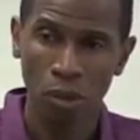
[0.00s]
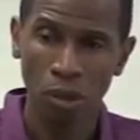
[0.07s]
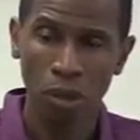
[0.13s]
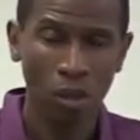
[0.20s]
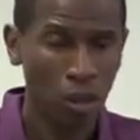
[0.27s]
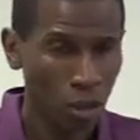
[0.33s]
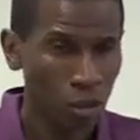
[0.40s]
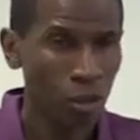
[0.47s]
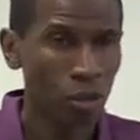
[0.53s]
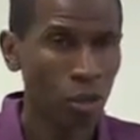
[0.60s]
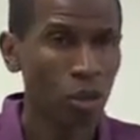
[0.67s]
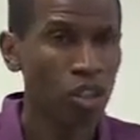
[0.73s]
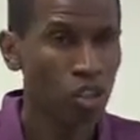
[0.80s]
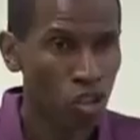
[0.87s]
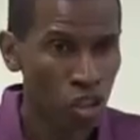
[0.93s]
and also
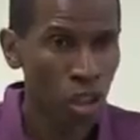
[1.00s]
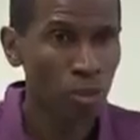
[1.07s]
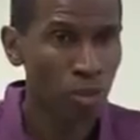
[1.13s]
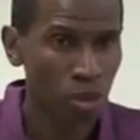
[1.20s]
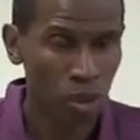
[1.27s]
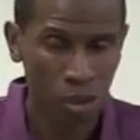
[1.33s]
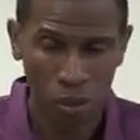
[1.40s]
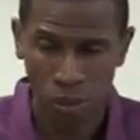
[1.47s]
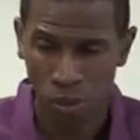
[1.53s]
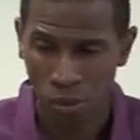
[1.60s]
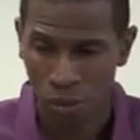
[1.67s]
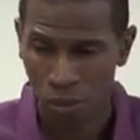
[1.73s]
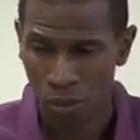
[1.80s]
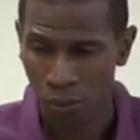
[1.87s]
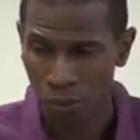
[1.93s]
known as
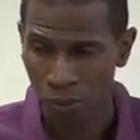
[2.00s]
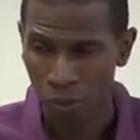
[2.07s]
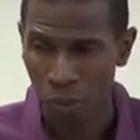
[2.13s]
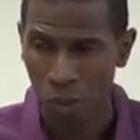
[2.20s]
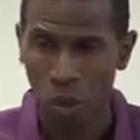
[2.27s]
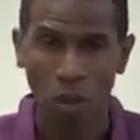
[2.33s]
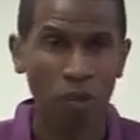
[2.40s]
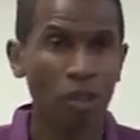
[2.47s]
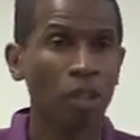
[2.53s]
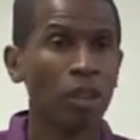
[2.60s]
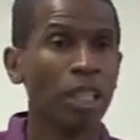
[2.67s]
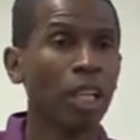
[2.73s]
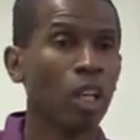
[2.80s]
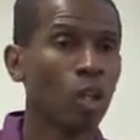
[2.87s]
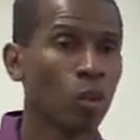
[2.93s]
gemstones, are
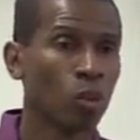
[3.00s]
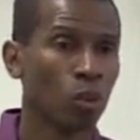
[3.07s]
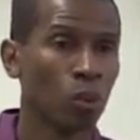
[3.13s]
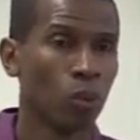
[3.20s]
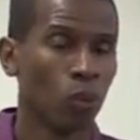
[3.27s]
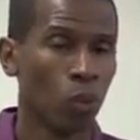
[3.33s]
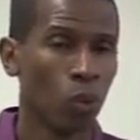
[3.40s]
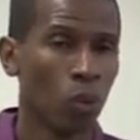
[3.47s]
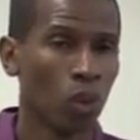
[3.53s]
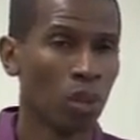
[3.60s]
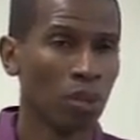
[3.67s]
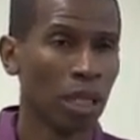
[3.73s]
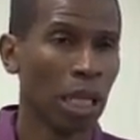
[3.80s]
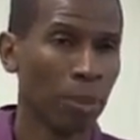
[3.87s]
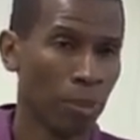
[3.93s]
very helpful
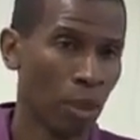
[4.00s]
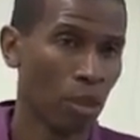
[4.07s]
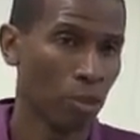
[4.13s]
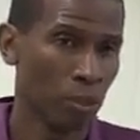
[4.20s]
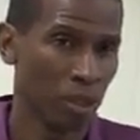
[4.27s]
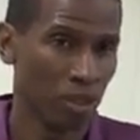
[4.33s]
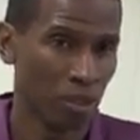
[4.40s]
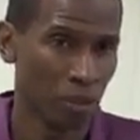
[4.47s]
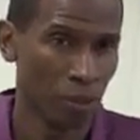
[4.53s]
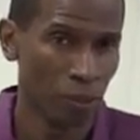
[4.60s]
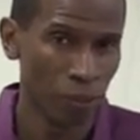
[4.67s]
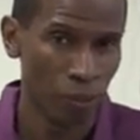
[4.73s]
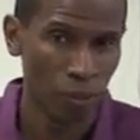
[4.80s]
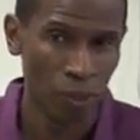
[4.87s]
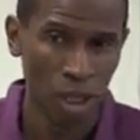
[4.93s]
for that
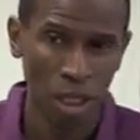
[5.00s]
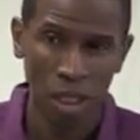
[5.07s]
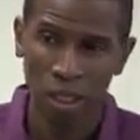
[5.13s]
purpose.